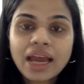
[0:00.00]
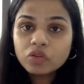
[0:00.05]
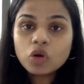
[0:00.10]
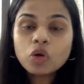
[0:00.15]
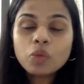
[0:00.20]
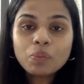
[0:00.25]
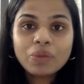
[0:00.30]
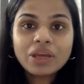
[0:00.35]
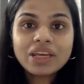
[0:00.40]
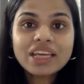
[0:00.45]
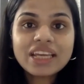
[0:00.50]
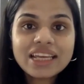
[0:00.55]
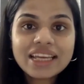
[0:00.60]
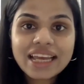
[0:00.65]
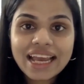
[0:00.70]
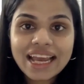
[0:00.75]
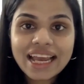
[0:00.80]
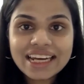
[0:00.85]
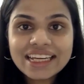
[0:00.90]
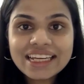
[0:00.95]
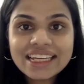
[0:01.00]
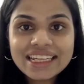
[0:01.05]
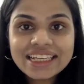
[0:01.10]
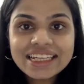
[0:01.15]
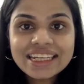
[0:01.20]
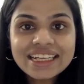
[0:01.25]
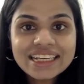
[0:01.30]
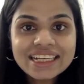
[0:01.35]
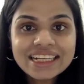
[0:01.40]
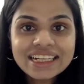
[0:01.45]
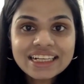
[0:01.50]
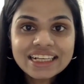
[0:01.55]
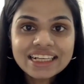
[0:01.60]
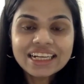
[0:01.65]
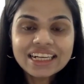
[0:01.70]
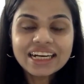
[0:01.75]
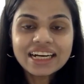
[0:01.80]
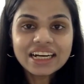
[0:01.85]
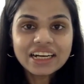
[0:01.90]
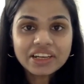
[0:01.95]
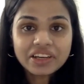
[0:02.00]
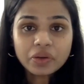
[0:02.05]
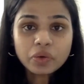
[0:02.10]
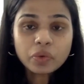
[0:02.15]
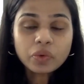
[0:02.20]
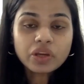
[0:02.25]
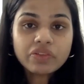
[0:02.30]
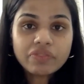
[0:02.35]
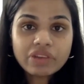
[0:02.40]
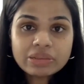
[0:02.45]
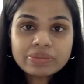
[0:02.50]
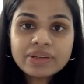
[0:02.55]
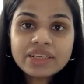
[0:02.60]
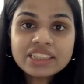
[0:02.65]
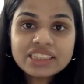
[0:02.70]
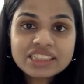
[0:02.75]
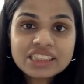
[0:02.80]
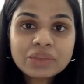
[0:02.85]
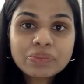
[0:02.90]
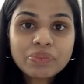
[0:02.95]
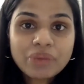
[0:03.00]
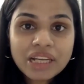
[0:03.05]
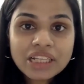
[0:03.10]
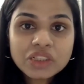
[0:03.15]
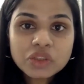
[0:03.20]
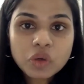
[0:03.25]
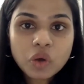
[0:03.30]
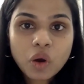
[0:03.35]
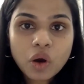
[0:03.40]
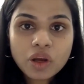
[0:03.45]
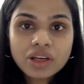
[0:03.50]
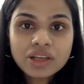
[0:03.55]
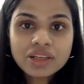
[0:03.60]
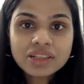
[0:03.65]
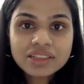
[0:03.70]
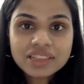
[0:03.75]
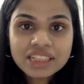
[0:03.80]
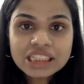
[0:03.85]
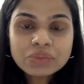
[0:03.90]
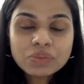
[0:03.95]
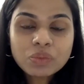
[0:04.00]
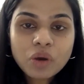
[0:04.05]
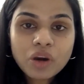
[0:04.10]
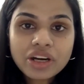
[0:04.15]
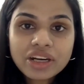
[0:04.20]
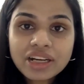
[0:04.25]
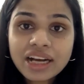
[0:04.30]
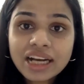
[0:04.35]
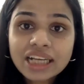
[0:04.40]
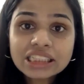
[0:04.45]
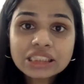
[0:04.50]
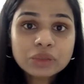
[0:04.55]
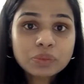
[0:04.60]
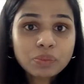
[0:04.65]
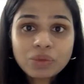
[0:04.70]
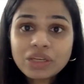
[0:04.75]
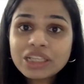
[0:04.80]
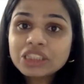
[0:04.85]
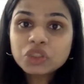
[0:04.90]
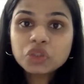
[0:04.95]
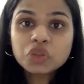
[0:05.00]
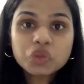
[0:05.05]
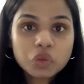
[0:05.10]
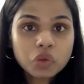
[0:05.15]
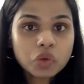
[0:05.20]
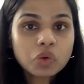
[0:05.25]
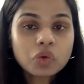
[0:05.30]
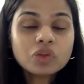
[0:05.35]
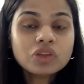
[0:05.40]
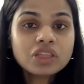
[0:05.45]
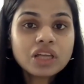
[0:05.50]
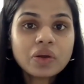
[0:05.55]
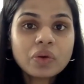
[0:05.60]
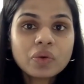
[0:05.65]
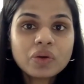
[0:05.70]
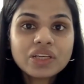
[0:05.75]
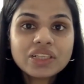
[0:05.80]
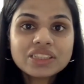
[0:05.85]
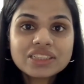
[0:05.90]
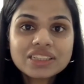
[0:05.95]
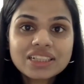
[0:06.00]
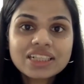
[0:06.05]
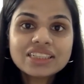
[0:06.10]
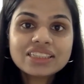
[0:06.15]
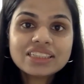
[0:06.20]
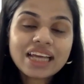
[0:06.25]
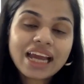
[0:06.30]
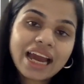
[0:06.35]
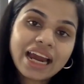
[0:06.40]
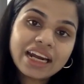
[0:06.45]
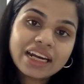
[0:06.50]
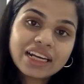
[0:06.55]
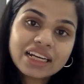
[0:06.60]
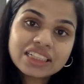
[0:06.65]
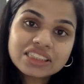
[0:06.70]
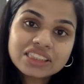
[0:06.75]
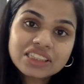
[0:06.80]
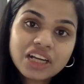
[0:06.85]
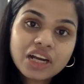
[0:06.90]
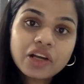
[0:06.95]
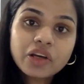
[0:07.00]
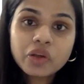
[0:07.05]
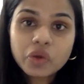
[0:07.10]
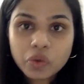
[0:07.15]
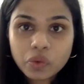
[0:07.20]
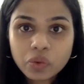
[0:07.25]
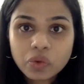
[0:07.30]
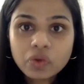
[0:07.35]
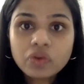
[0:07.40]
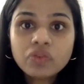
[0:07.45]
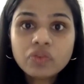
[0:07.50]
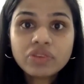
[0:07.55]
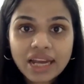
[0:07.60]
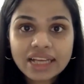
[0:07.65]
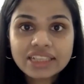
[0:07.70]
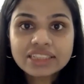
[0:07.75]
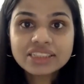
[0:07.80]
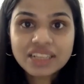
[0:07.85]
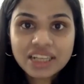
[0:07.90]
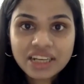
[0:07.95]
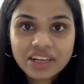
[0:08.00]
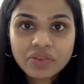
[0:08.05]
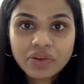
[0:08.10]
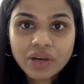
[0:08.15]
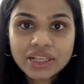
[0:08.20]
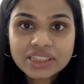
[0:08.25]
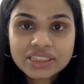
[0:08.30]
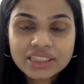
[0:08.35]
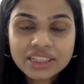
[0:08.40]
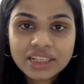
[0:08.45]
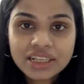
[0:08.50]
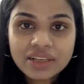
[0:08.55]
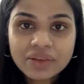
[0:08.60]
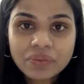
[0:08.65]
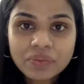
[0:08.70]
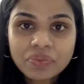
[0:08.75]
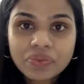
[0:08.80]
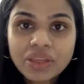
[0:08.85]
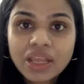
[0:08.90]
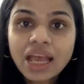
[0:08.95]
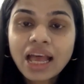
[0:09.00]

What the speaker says: Before making any investment decision based on this podcast, please do your own thorough research and consult your own financial advisor.